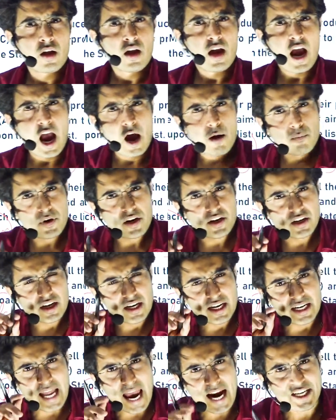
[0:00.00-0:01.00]
have been
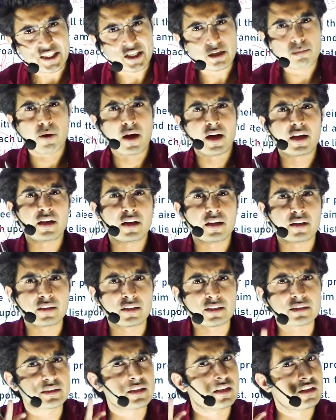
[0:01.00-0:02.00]
enacted by
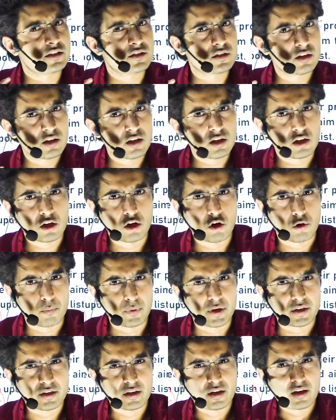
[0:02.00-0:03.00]
the central
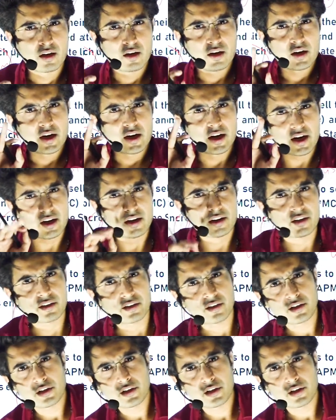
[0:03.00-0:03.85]
government. Here